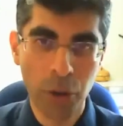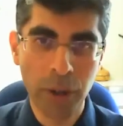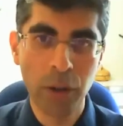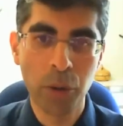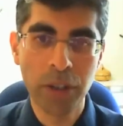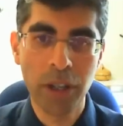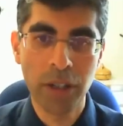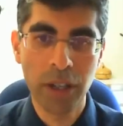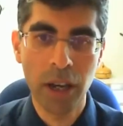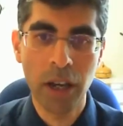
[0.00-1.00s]
knowing Lord
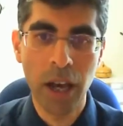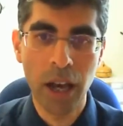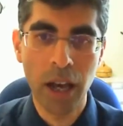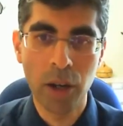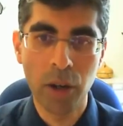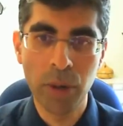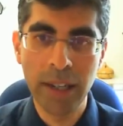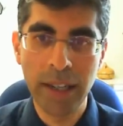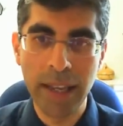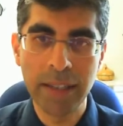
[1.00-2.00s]
Gadhia uh,
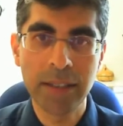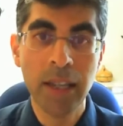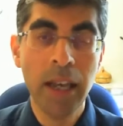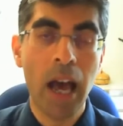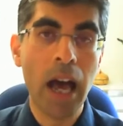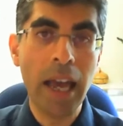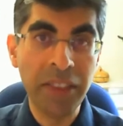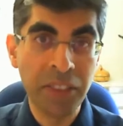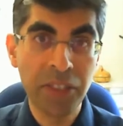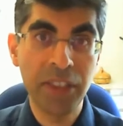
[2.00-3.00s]
really is uh,
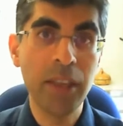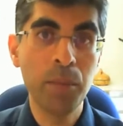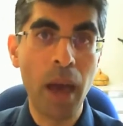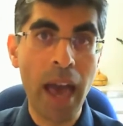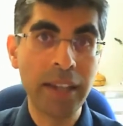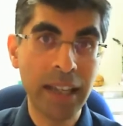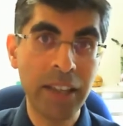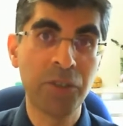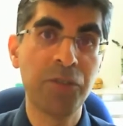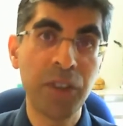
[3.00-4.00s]
in the theme and
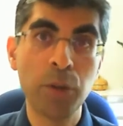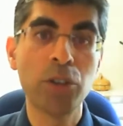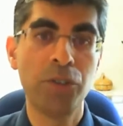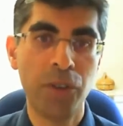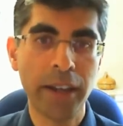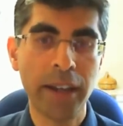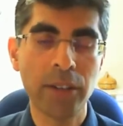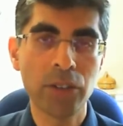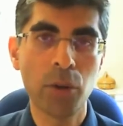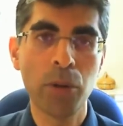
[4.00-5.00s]
in the field of
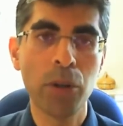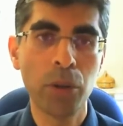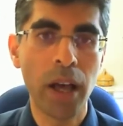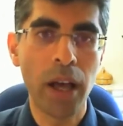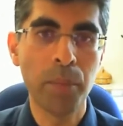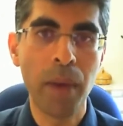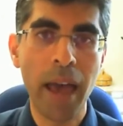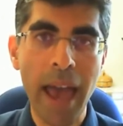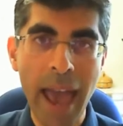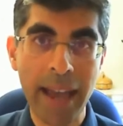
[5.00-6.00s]
finance, a real um,
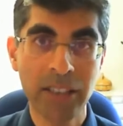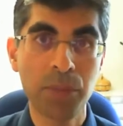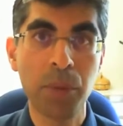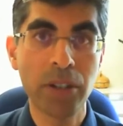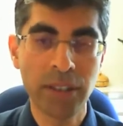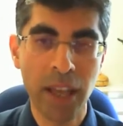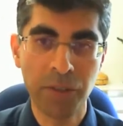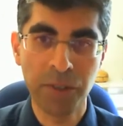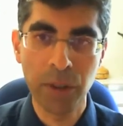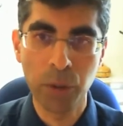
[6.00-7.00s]
expert in
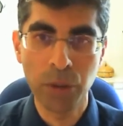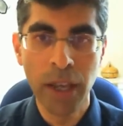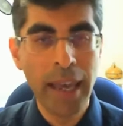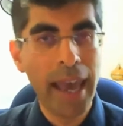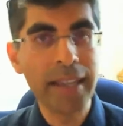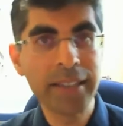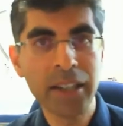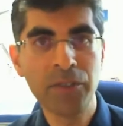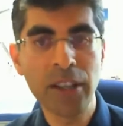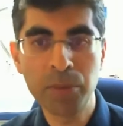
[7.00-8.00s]
that field, is an
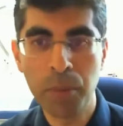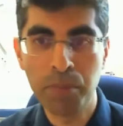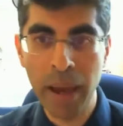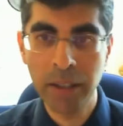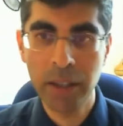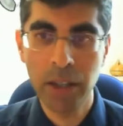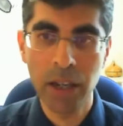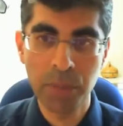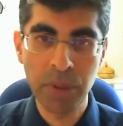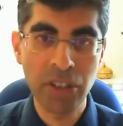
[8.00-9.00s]
investment banker,
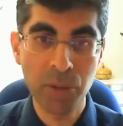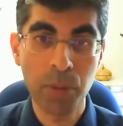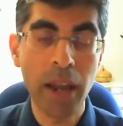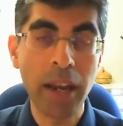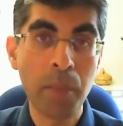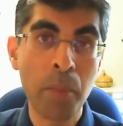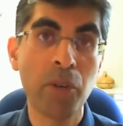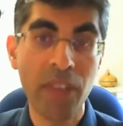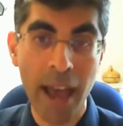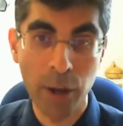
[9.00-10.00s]
a businessman, and a member
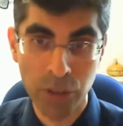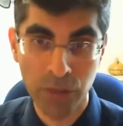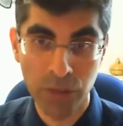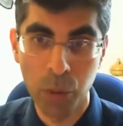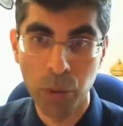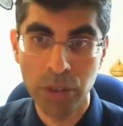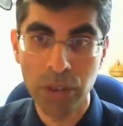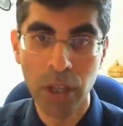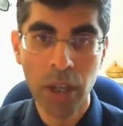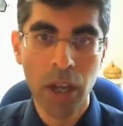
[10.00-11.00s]
of the House of
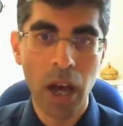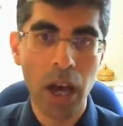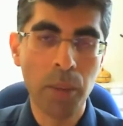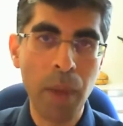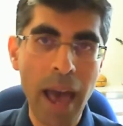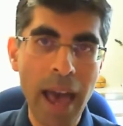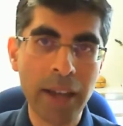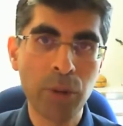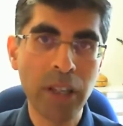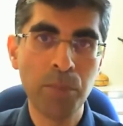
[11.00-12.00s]
Lords, um,
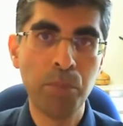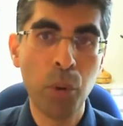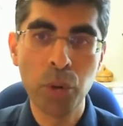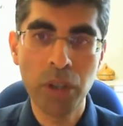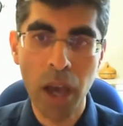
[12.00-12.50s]
and really a board